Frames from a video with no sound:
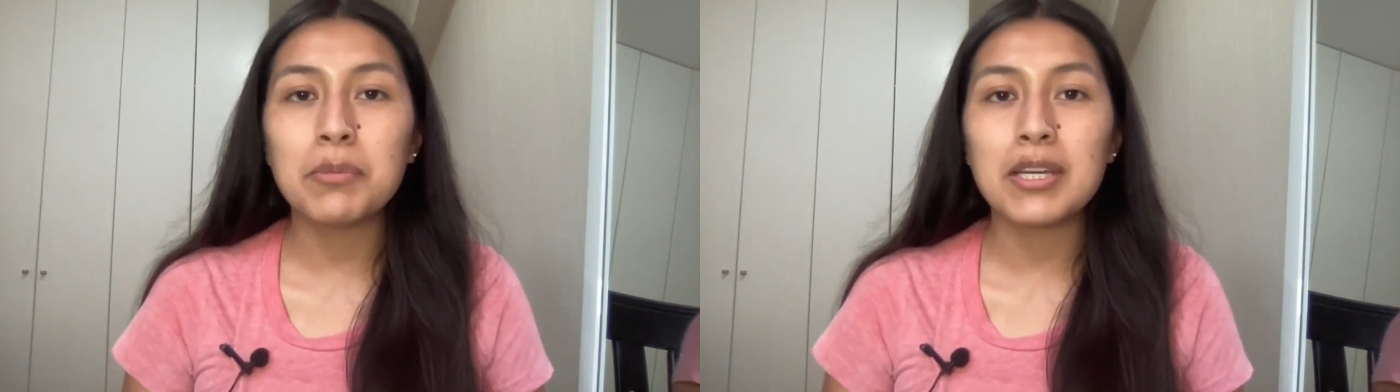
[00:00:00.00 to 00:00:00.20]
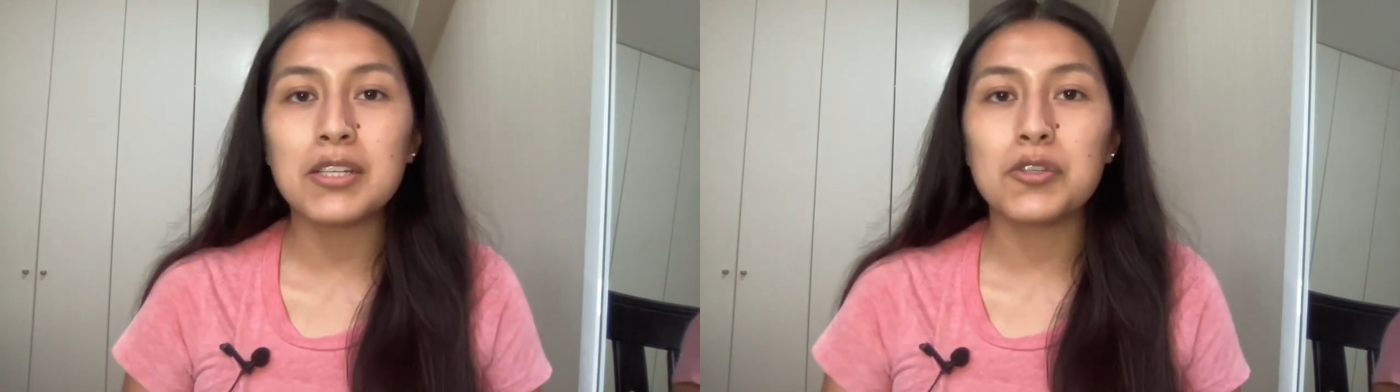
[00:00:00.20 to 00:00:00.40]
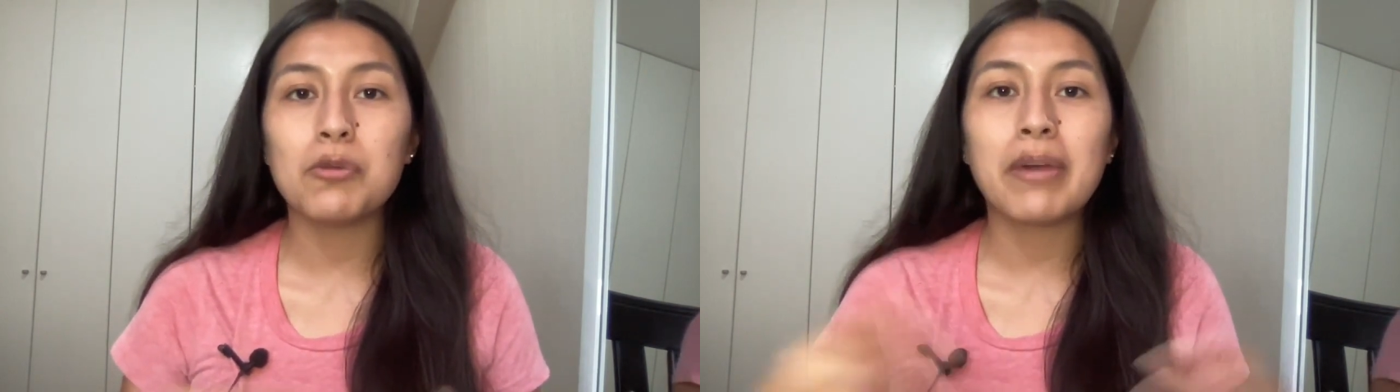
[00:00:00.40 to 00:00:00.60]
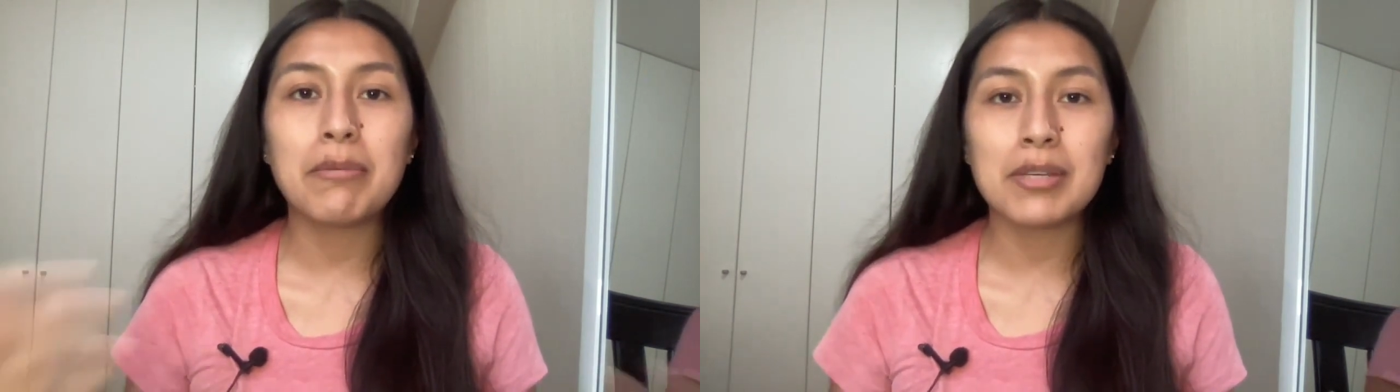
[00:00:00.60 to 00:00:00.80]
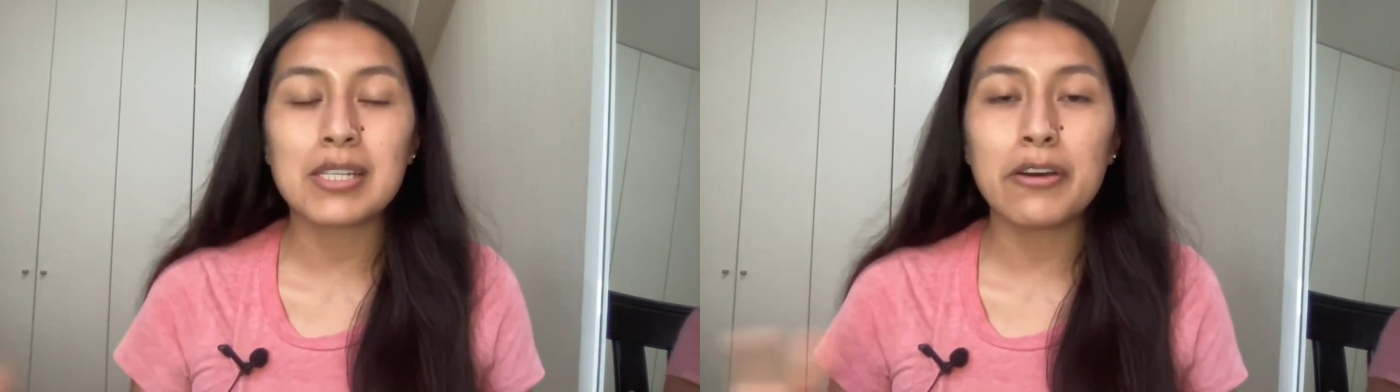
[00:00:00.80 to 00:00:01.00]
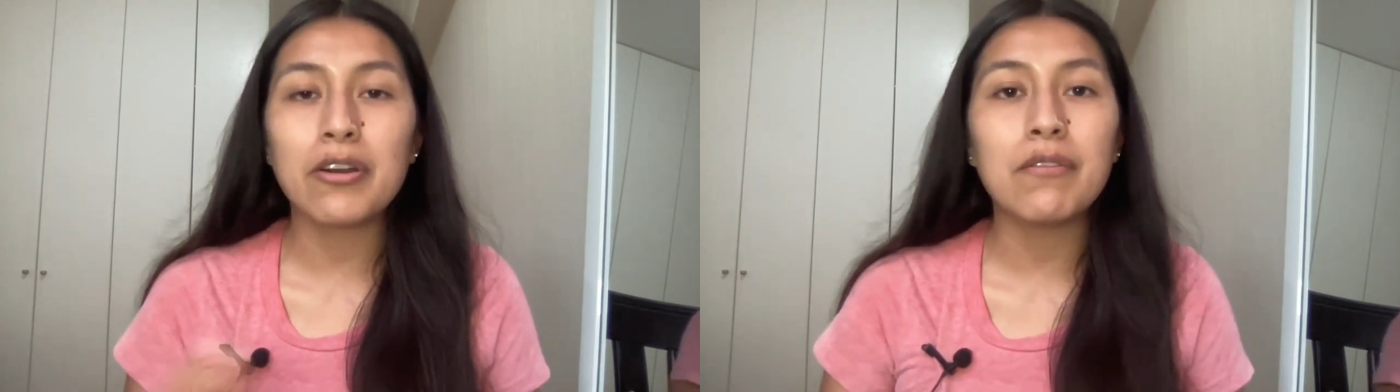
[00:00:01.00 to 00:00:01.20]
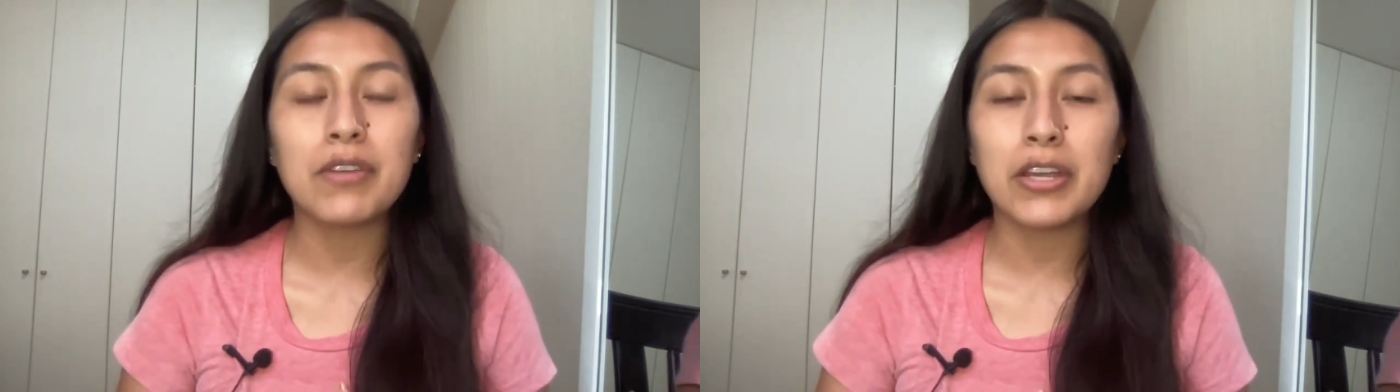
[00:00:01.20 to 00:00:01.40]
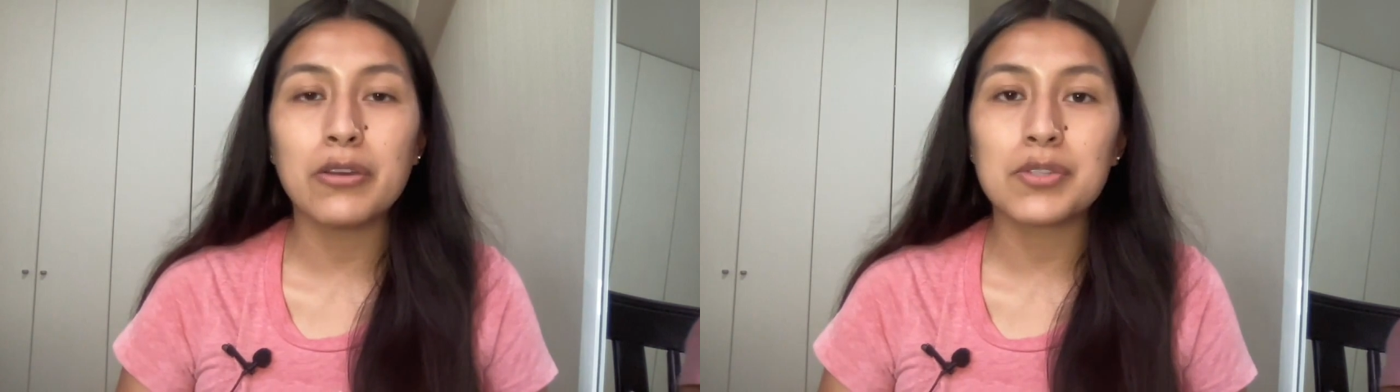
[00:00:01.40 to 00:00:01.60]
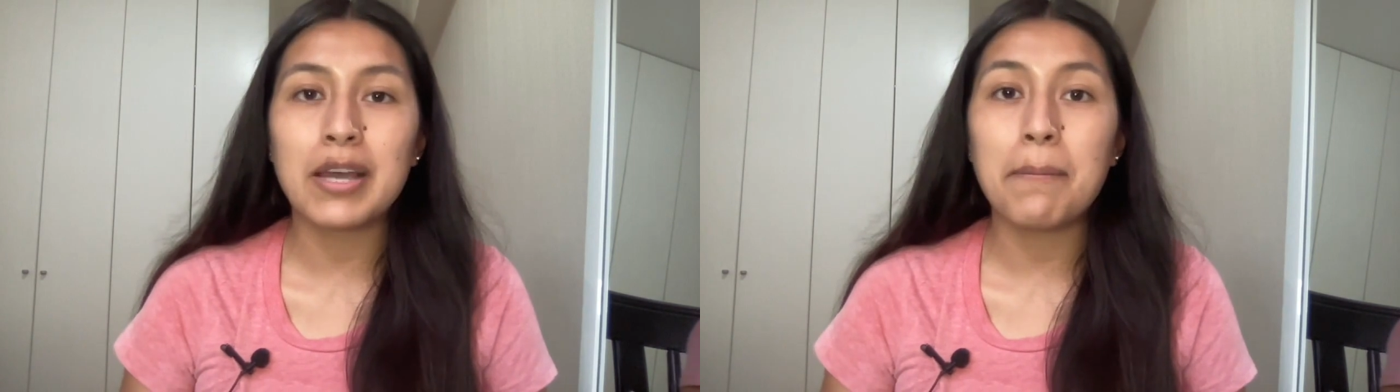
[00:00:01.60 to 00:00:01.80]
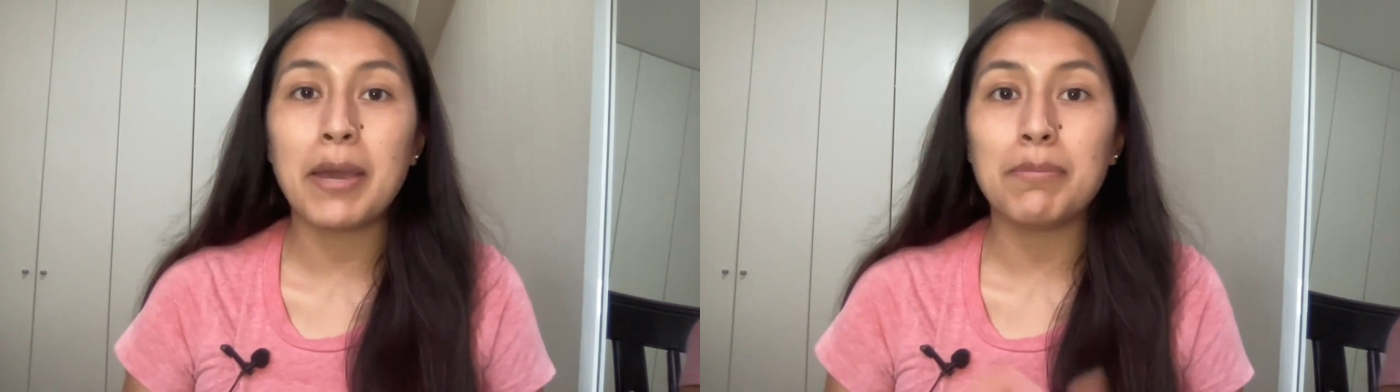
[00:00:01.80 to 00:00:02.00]
because you might miss out on videos
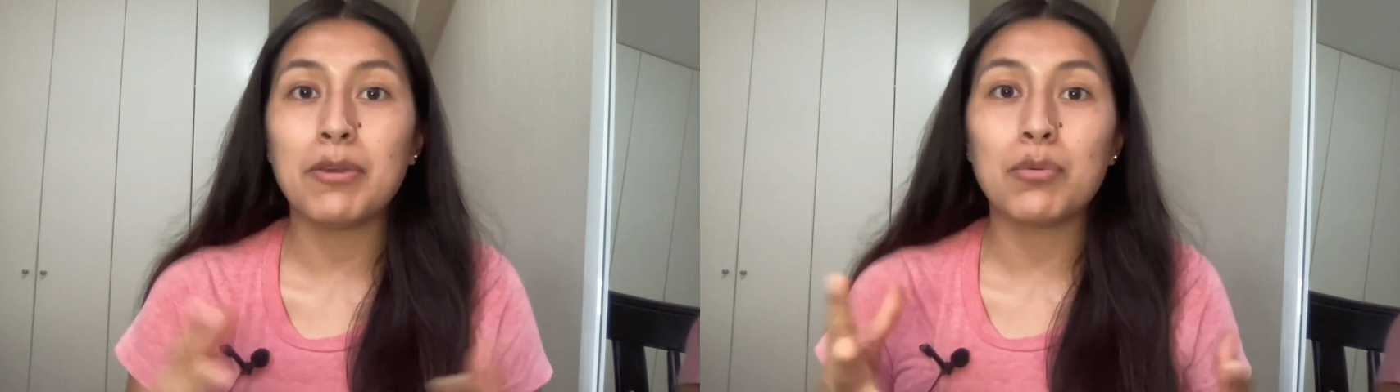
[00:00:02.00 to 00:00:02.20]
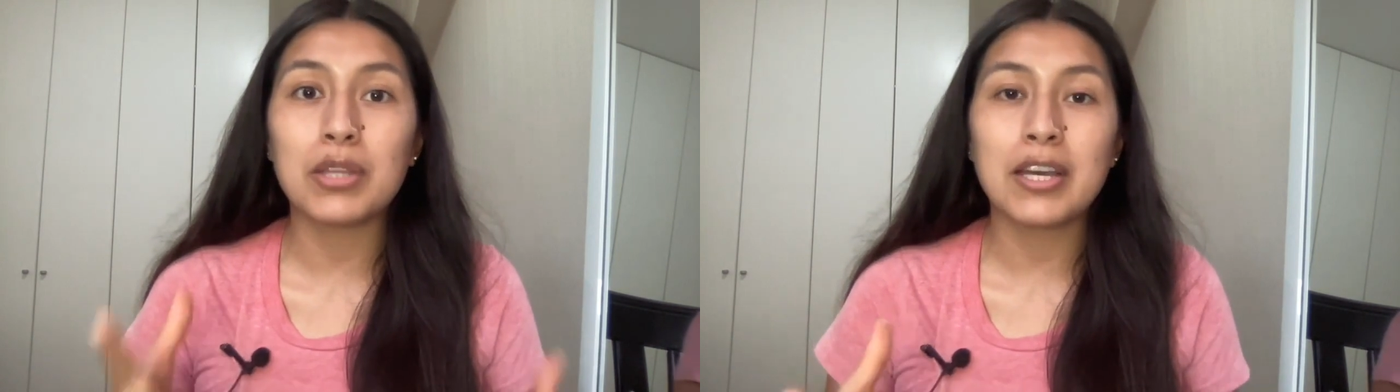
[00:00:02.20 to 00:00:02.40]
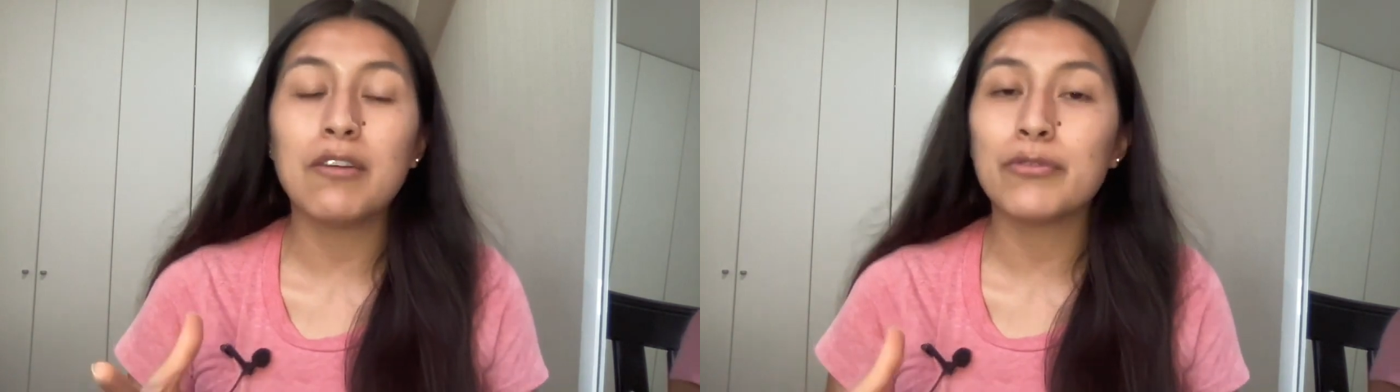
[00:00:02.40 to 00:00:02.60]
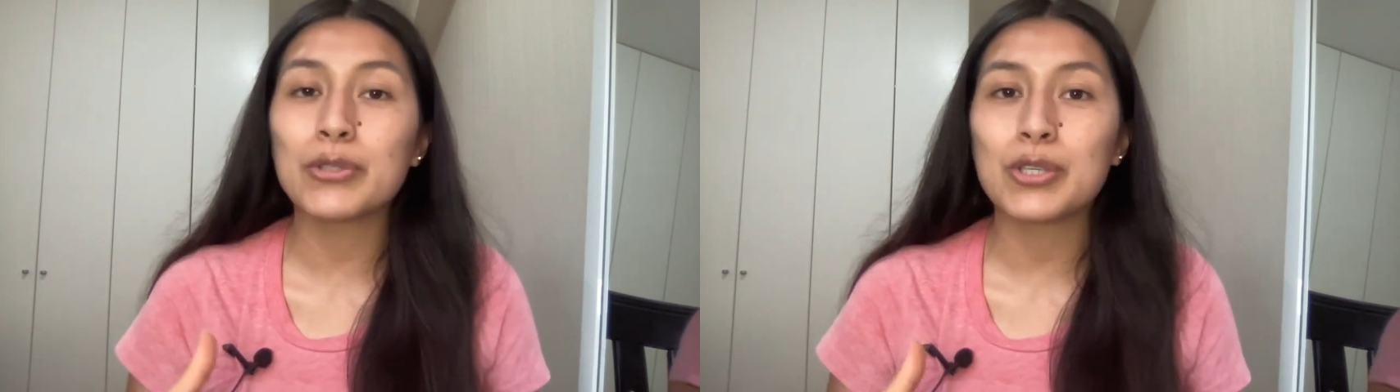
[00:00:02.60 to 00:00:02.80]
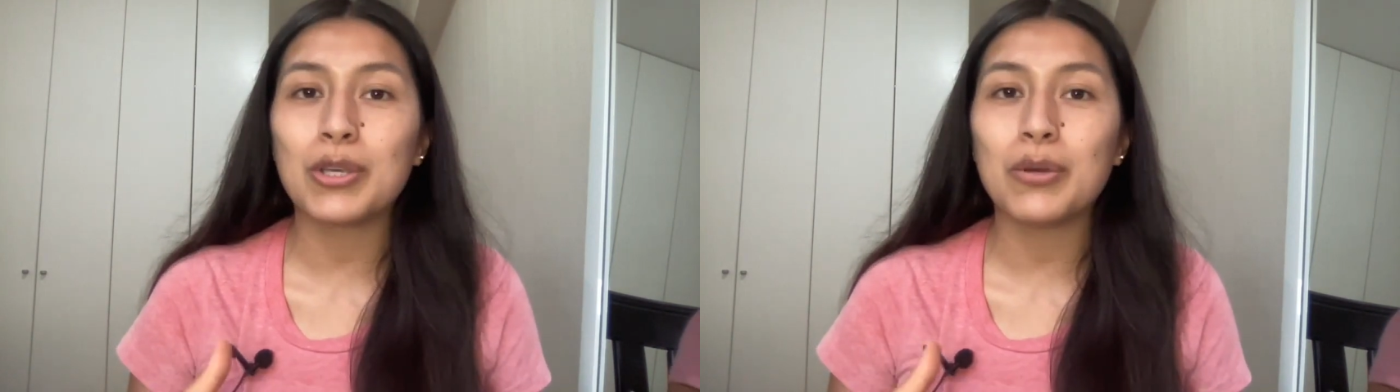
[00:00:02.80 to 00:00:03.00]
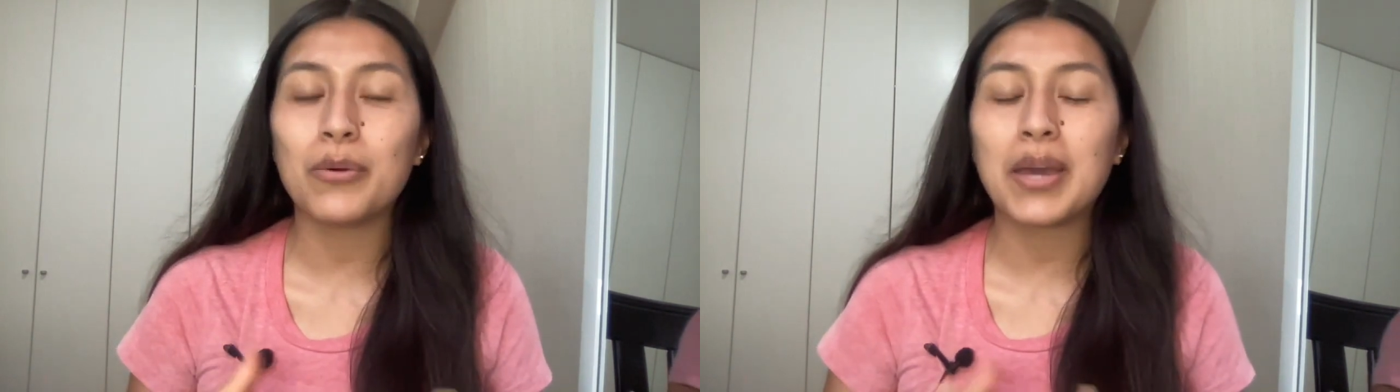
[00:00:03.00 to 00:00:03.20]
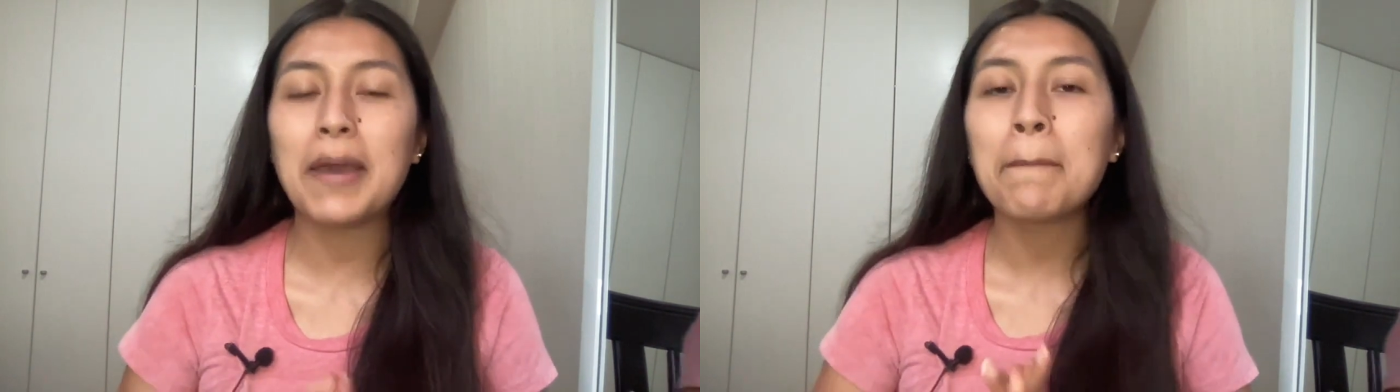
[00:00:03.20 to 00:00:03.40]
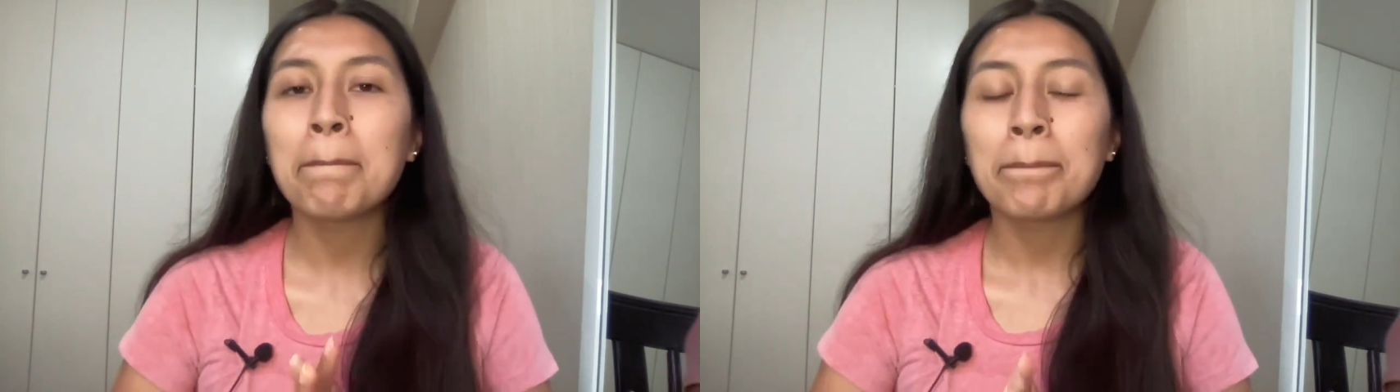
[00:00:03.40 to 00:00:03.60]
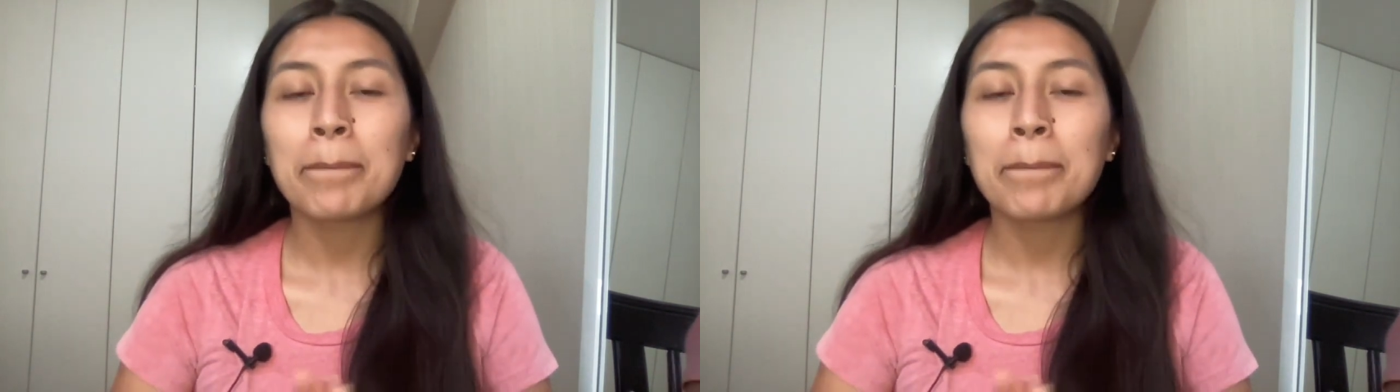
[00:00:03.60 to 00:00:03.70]
that might be really helpful to you, okay?